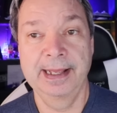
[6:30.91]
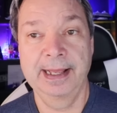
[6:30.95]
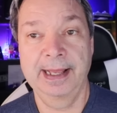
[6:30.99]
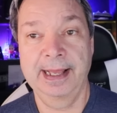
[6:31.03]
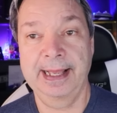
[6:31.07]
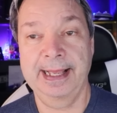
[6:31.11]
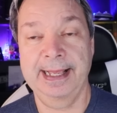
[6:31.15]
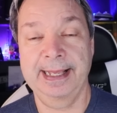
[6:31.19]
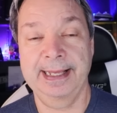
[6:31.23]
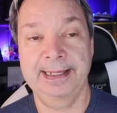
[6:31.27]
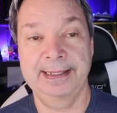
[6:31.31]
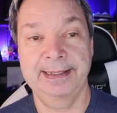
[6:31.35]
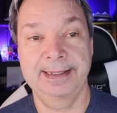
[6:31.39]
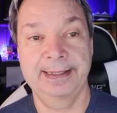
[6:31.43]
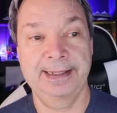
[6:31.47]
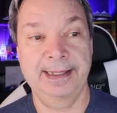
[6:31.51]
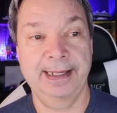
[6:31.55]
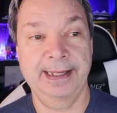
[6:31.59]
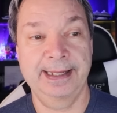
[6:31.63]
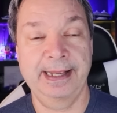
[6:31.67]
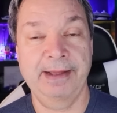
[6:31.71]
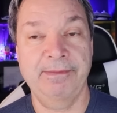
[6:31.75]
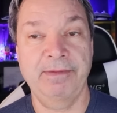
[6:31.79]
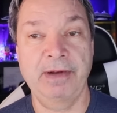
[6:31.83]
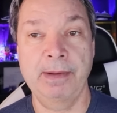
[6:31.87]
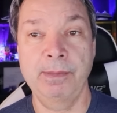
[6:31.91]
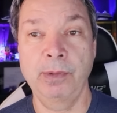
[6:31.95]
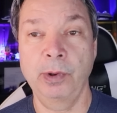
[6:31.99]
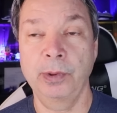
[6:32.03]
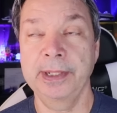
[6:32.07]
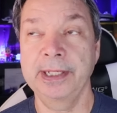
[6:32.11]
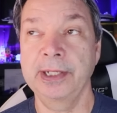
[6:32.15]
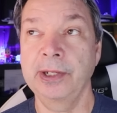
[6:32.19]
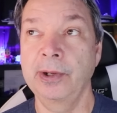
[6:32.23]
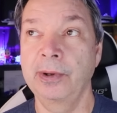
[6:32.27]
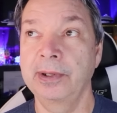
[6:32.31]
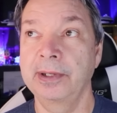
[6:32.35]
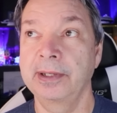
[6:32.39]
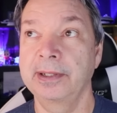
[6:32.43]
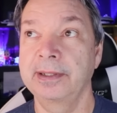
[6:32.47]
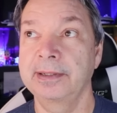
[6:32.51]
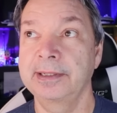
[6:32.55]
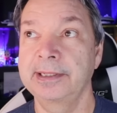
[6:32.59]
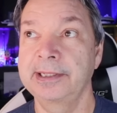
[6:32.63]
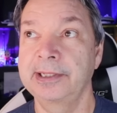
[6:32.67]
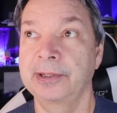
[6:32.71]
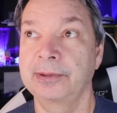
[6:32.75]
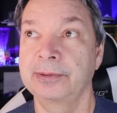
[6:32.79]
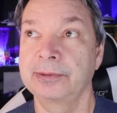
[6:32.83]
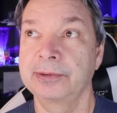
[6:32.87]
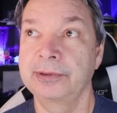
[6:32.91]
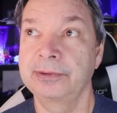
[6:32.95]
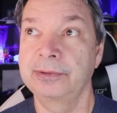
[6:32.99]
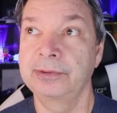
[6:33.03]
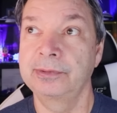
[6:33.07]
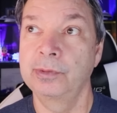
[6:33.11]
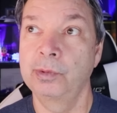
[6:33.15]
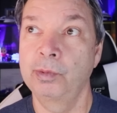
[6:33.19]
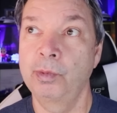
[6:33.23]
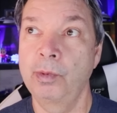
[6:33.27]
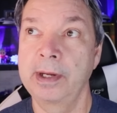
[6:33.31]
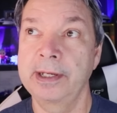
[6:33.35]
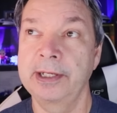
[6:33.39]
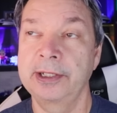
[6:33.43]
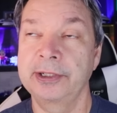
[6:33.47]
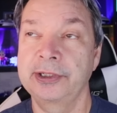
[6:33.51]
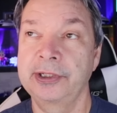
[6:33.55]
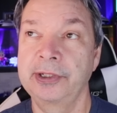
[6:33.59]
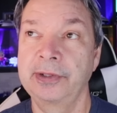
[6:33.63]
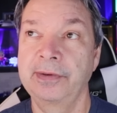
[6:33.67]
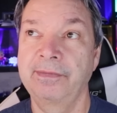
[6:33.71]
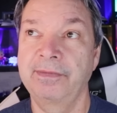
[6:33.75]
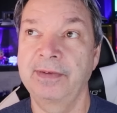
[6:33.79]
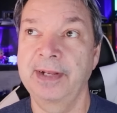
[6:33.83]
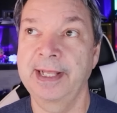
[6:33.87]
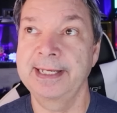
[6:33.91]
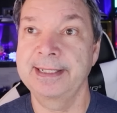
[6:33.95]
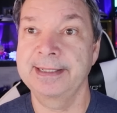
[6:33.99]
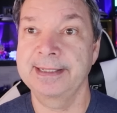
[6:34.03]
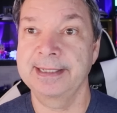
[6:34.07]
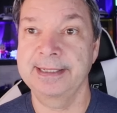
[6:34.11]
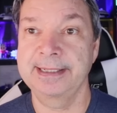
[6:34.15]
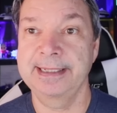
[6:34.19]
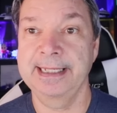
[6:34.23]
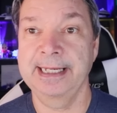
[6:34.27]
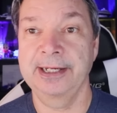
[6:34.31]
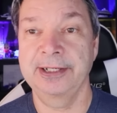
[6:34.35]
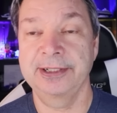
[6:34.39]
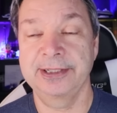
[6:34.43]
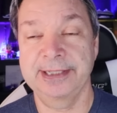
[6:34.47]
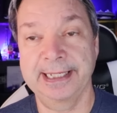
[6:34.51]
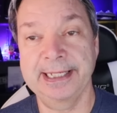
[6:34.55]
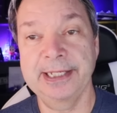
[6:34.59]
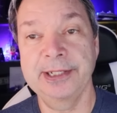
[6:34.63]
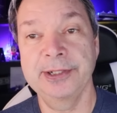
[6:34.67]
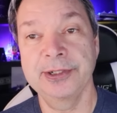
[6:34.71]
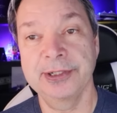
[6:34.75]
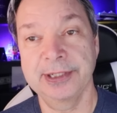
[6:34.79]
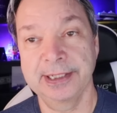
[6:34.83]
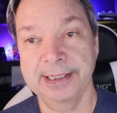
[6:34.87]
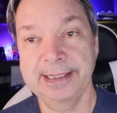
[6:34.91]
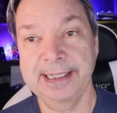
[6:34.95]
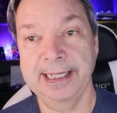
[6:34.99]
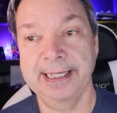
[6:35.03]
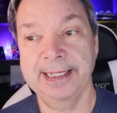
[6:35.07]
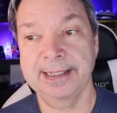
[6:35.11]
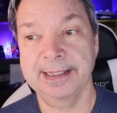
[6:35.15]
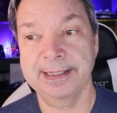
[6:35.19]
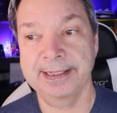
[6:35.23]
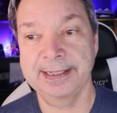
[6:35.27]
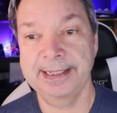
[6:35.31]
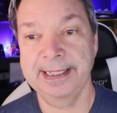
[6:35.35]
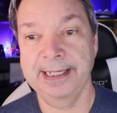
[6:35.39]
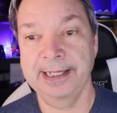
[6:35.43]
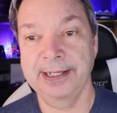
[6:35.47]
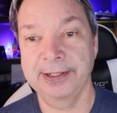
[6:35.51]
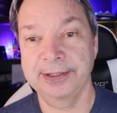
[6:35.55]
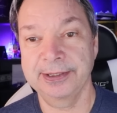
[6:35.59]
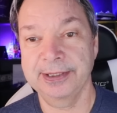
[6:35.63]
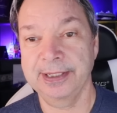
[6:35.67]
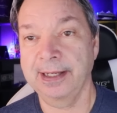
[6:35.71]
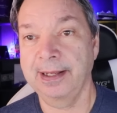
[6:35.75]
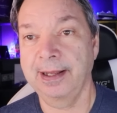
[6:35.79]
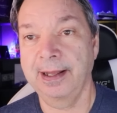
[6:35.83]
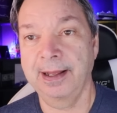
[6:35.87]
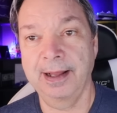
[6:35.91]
And if I'm only going, you know, one or two flights of stairs, I usually take the stairs.